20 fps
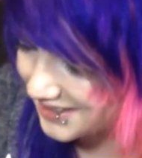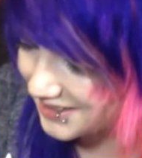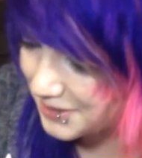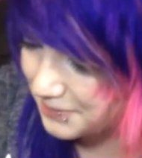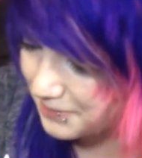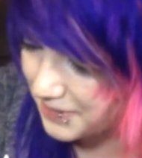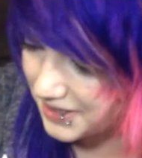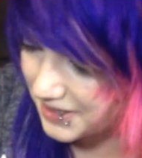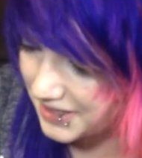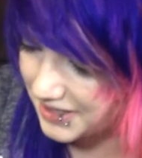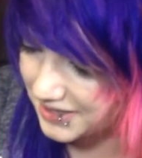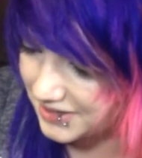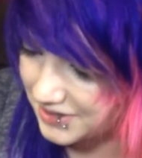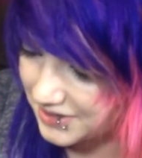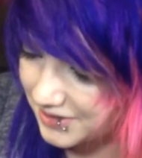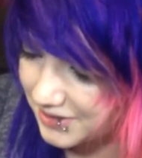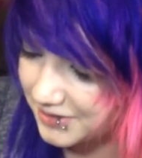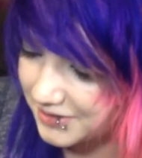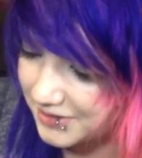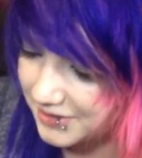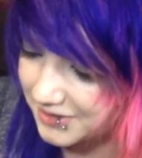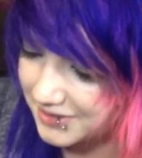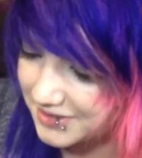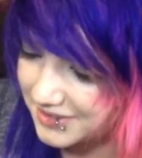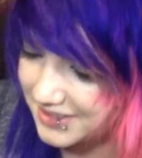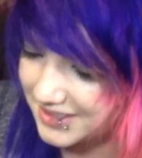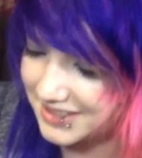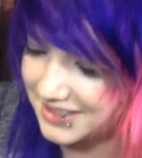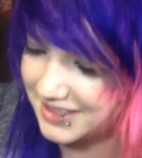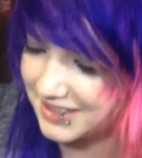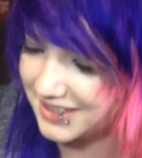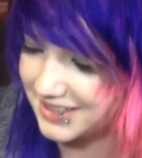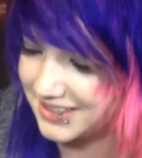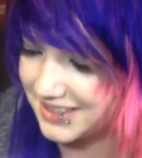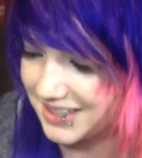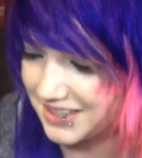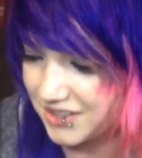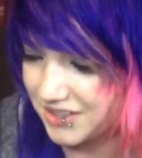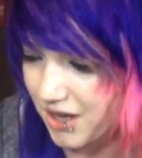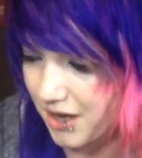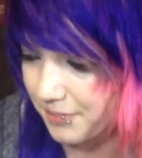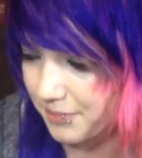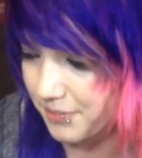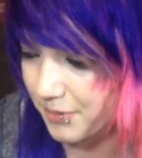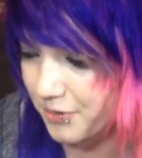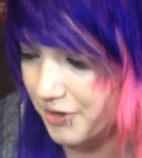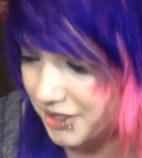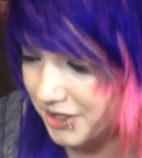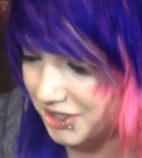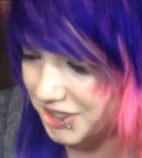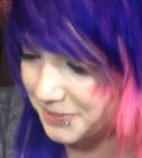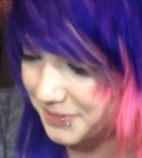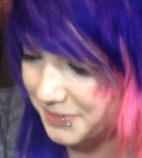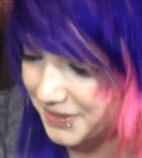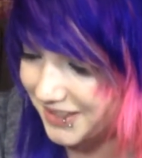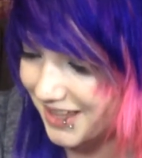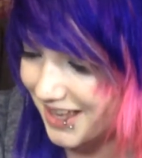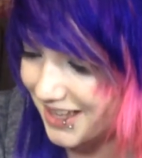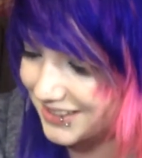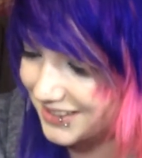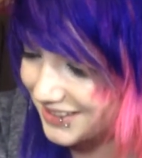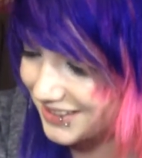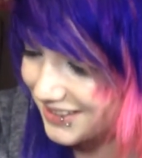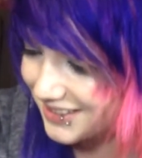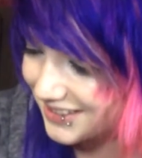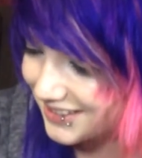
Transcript: spin it in circles until I say stop, or you could just put lines.